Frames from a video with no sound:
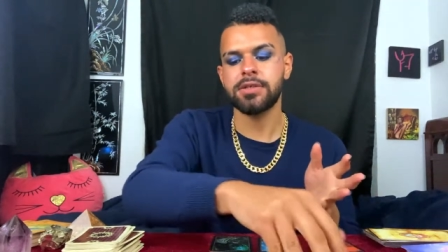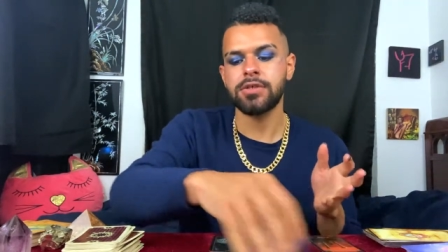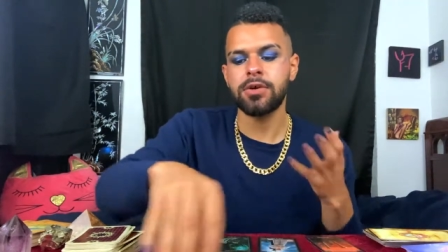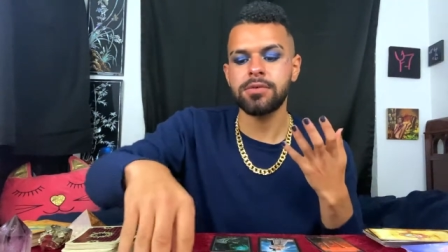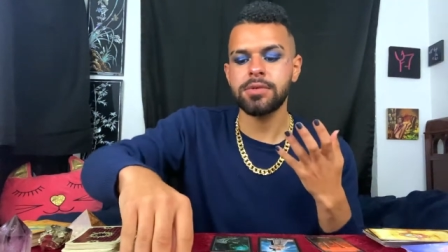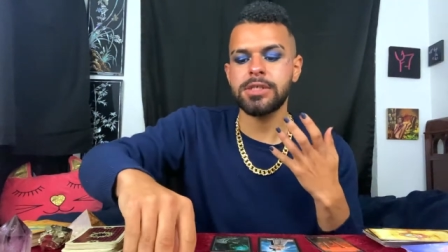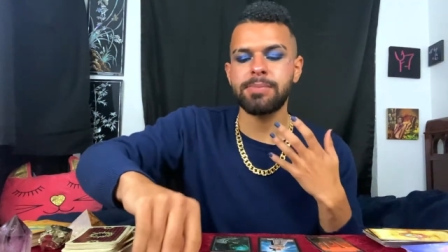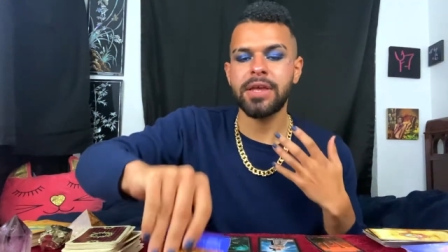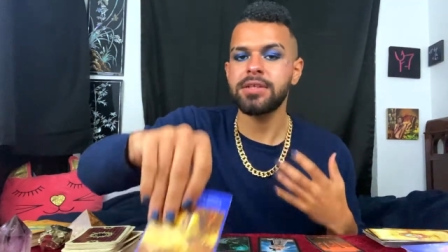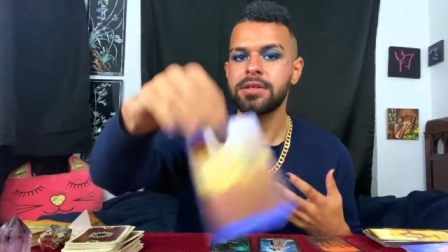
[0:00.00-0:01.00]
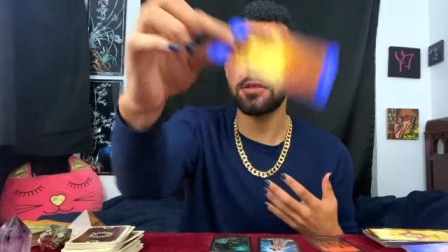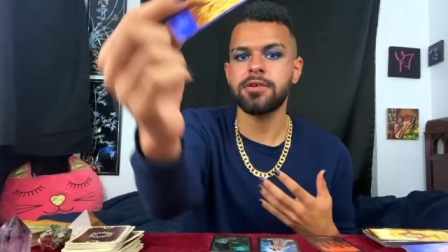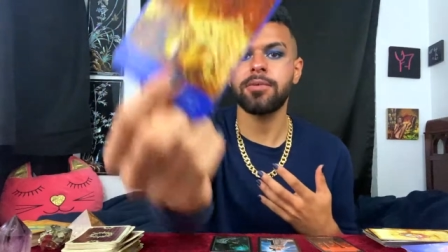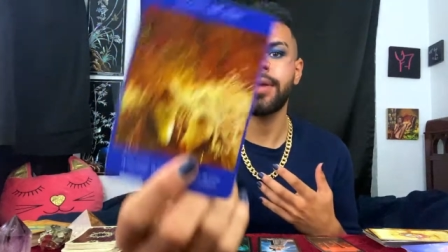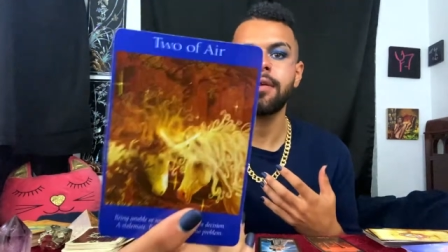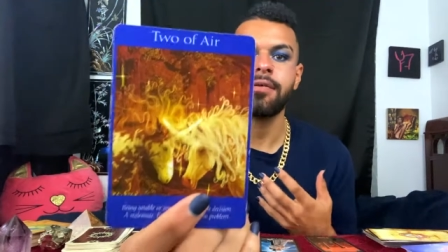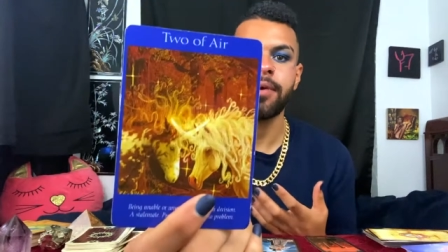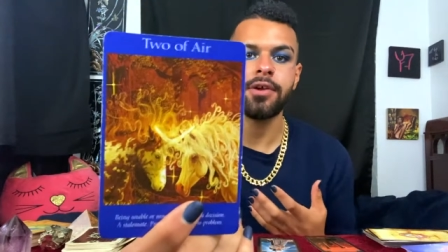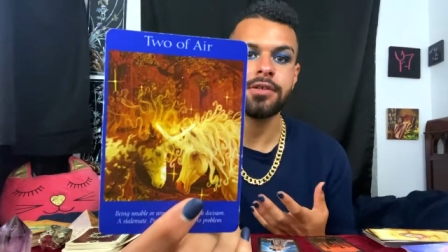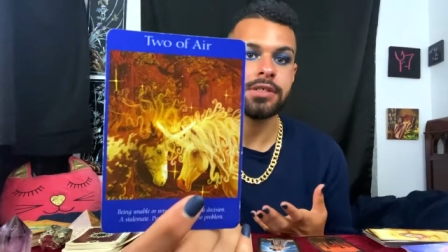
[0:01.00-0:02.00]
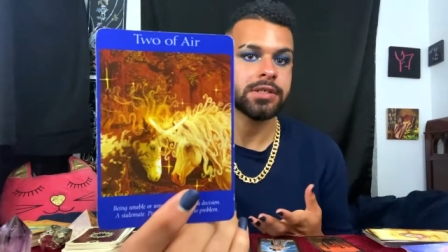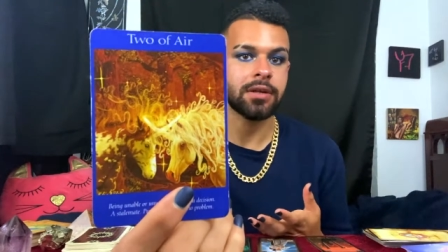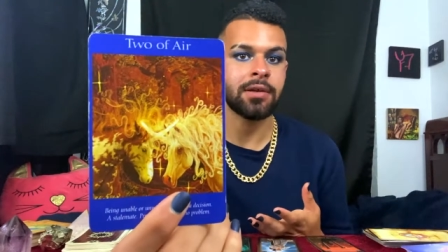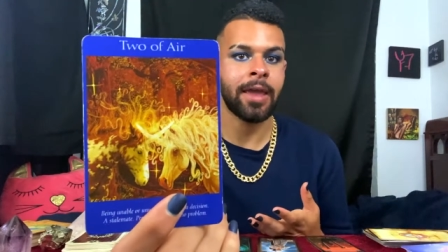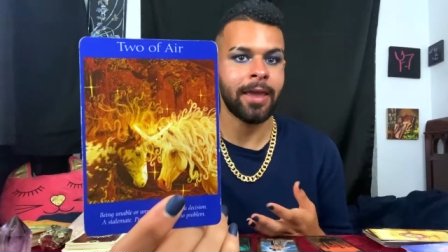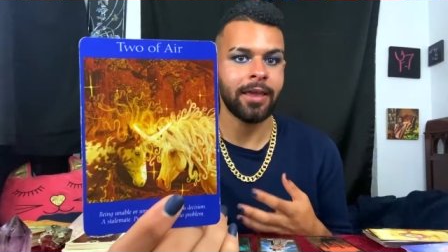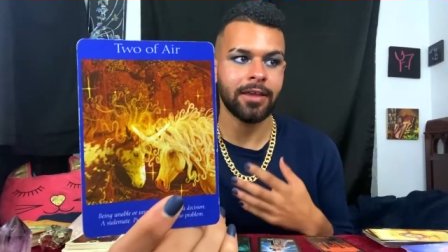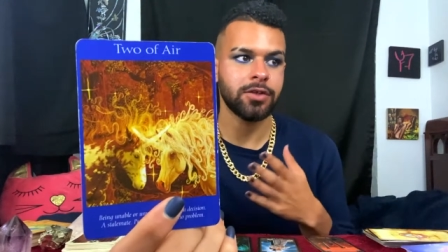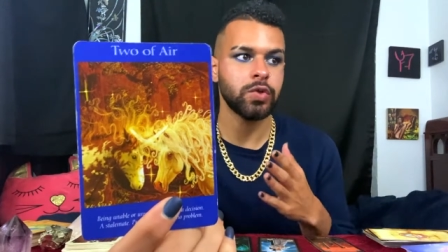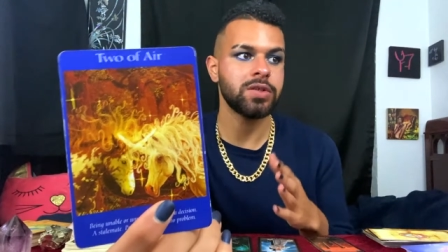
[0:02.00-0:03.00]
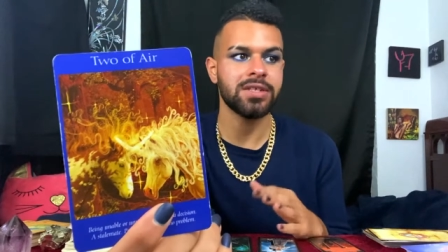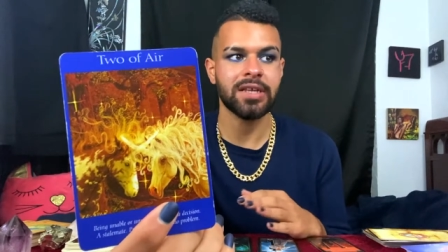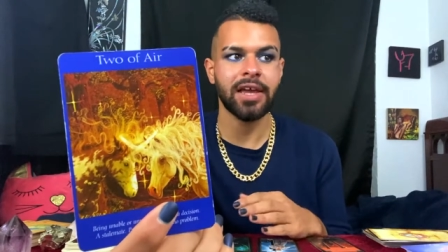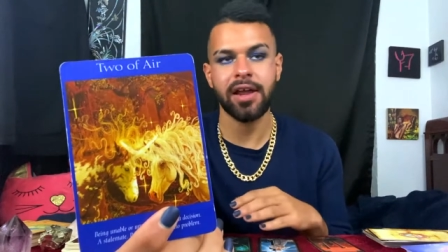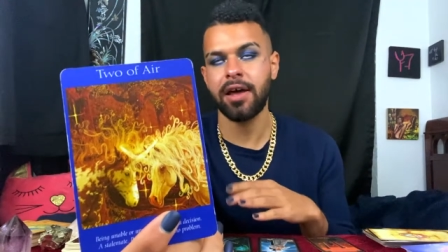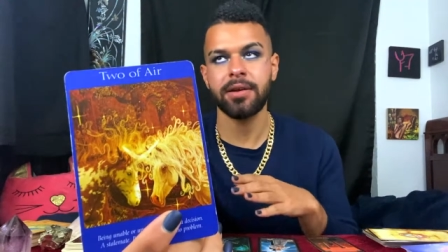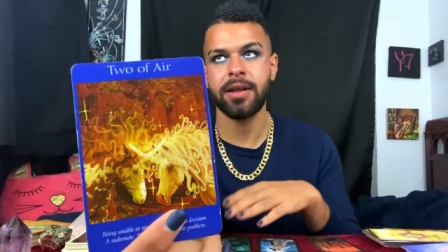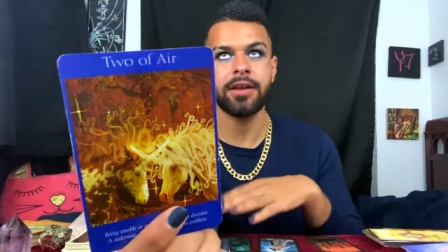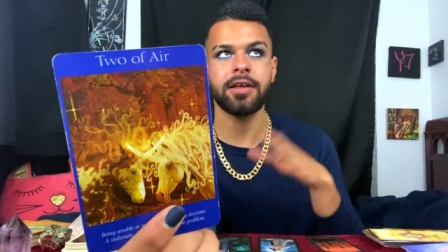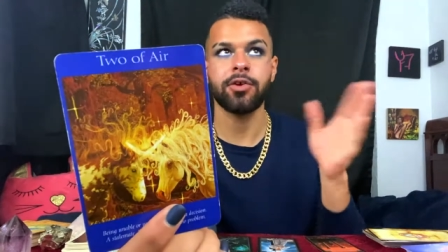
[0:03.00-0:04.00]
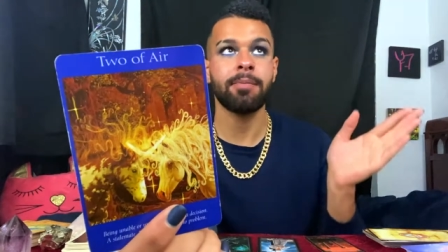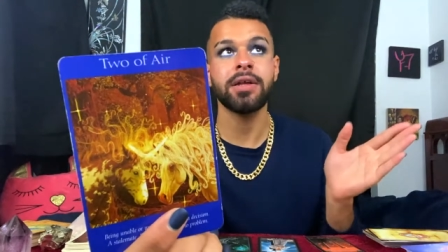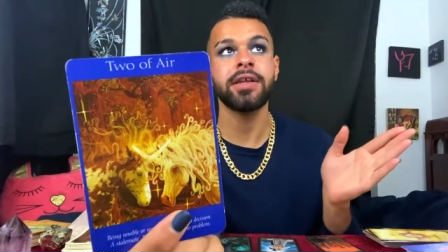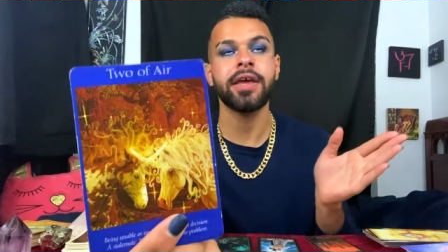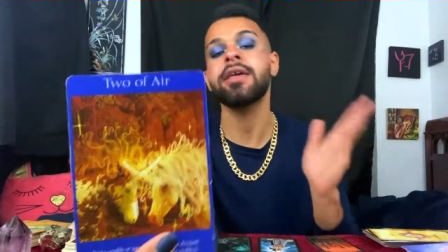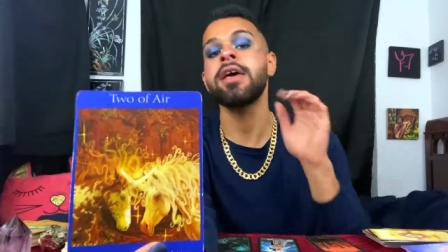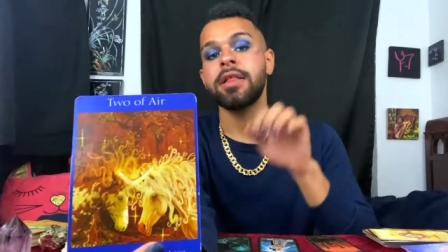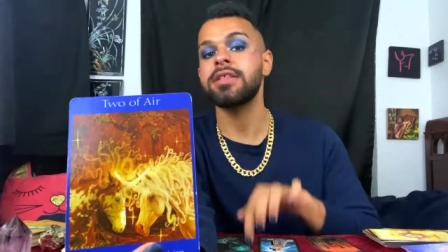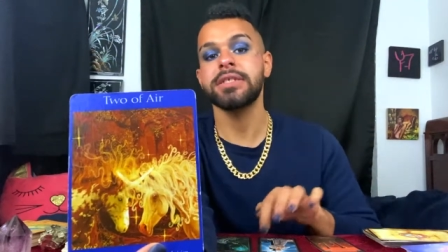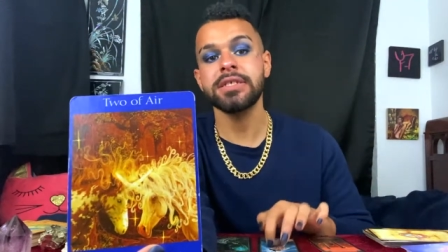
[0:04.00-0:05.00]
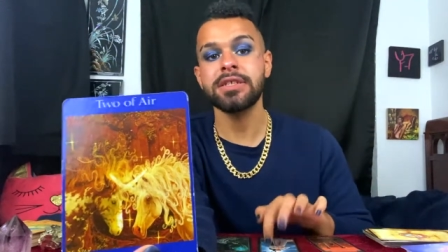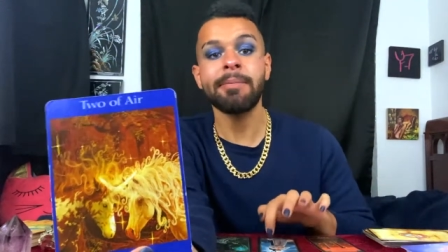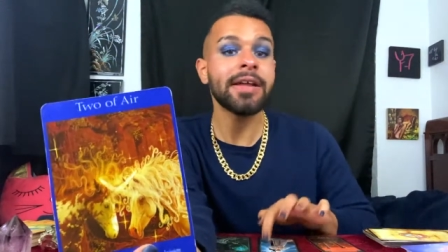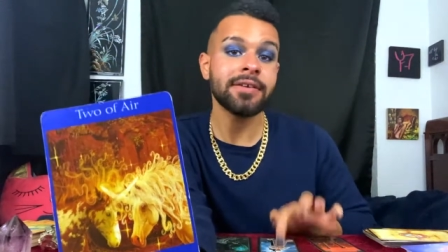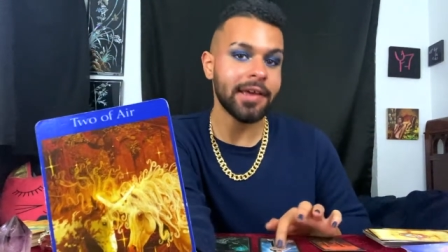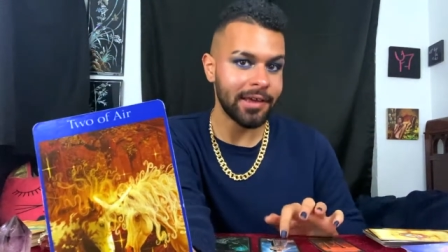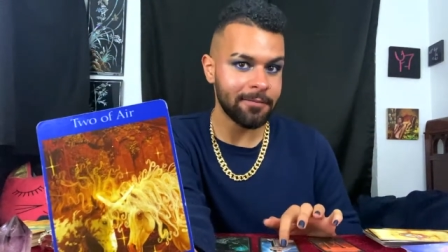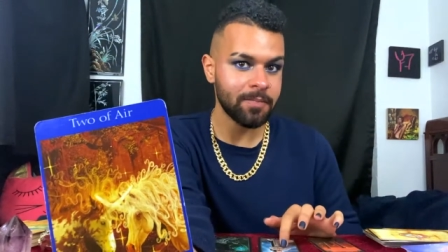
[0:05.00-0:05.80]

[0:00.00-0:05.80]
Don't spend another week where you're just delaying and you decide on another Monday. This is the Monday,